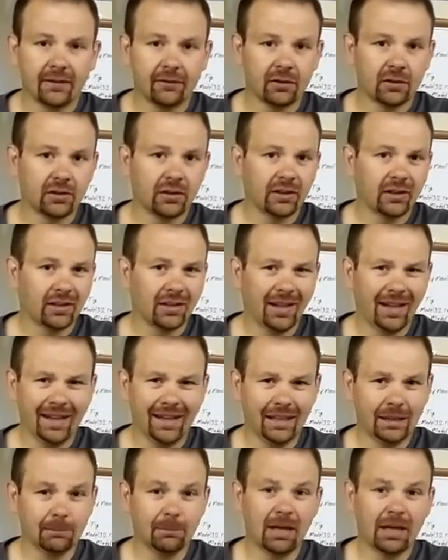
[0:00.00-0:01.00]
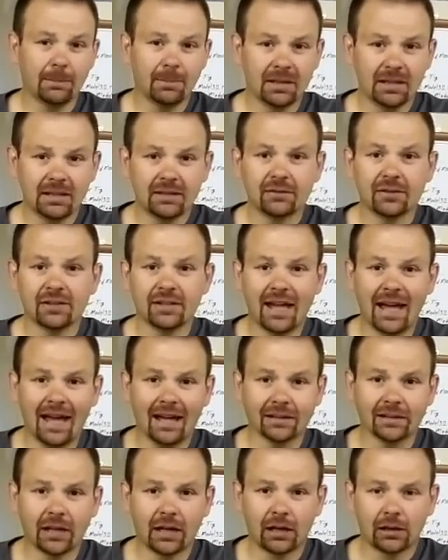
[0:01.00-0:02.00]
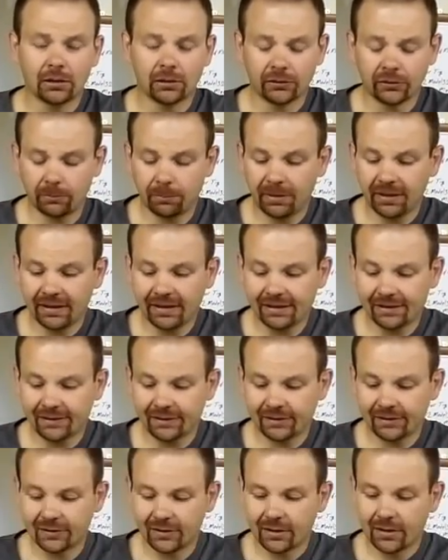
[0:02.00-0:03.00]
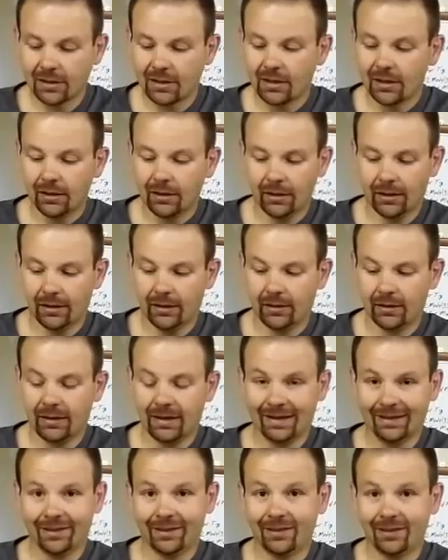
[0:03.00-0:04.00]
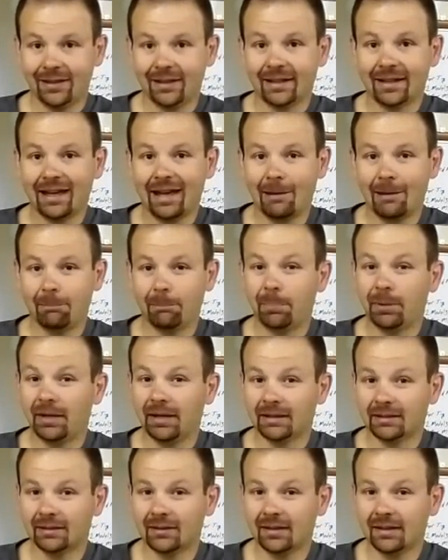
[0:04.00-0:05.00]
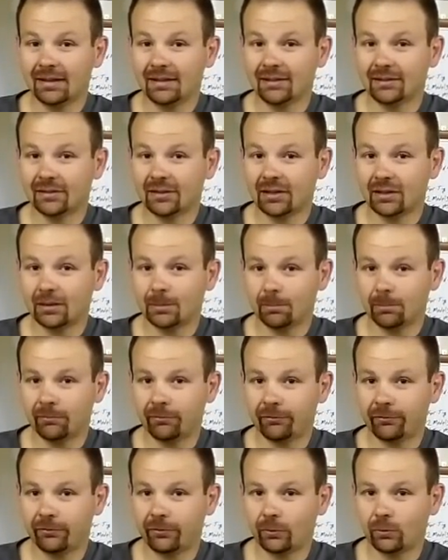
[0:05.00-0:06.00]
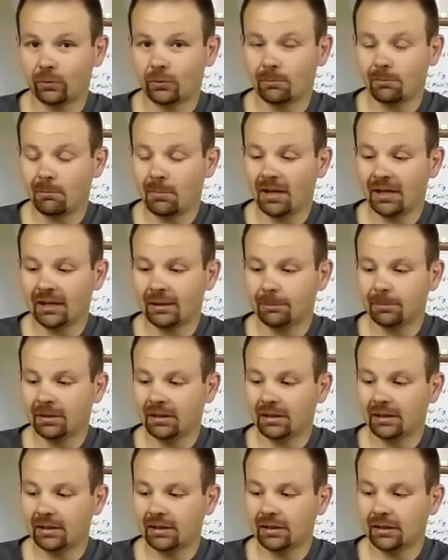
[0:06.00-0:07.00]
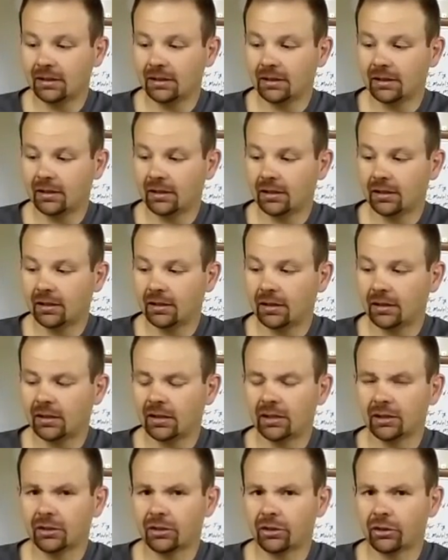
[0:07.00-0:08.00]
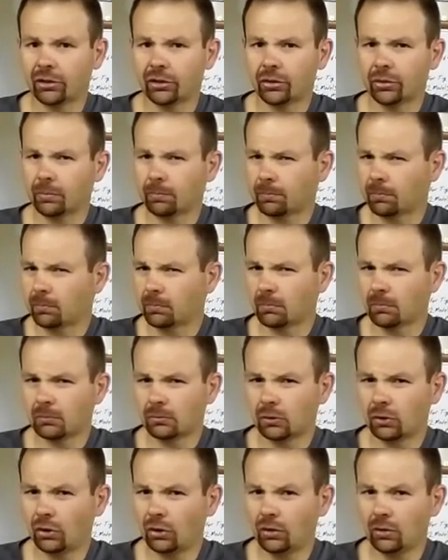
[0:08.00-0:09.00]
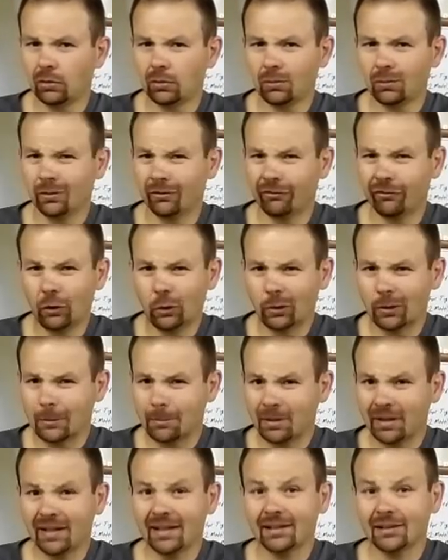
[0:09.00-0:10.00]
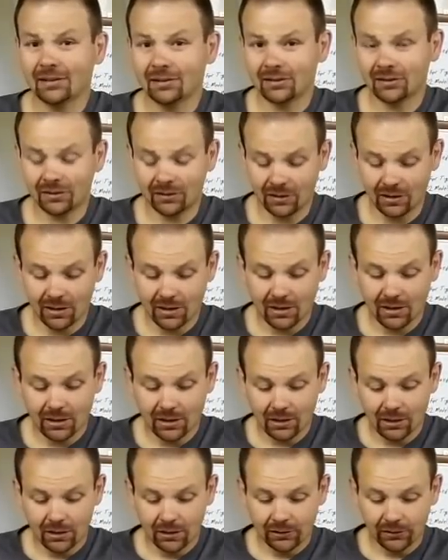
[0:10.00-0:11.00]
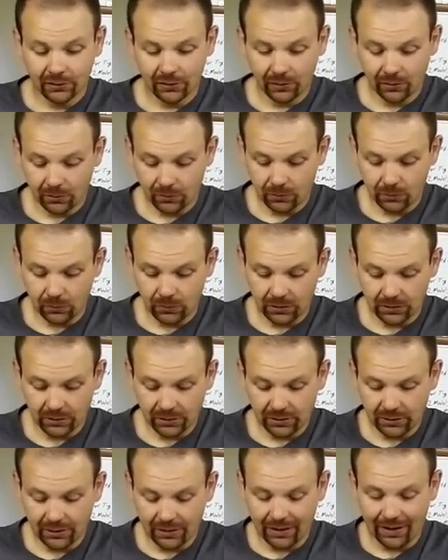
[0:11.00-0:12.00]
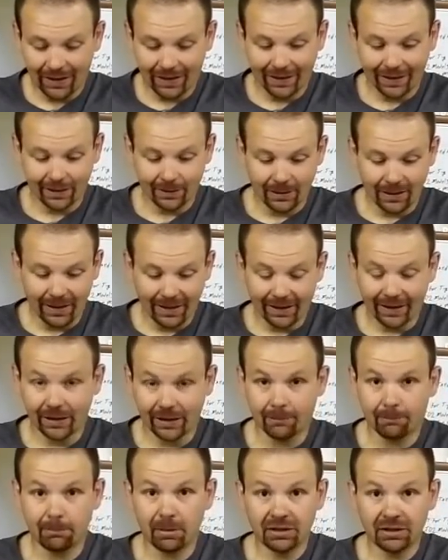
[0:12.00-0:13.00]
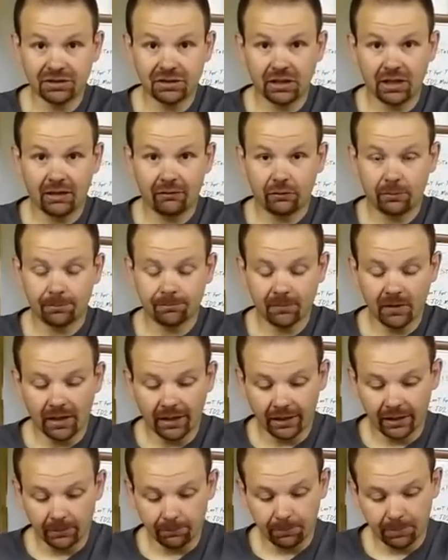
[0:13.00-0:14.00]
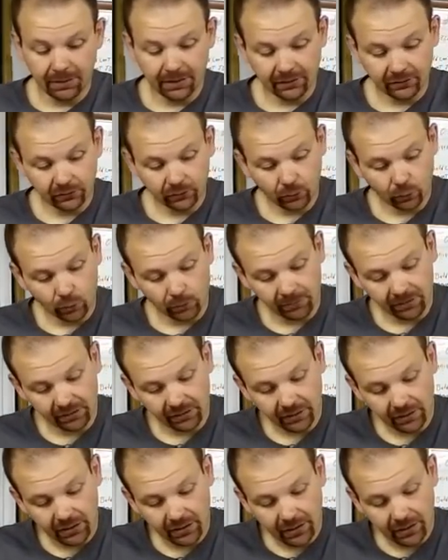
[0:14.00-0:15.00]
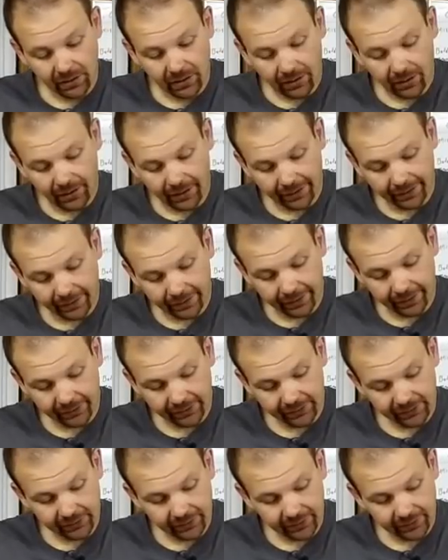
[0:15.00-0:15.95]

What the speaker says: to $8, maybe even $9 a piece. I think I picked these up for maybe $2 to $4 a piece. So I got a bunch of them. I got a big assortment. I got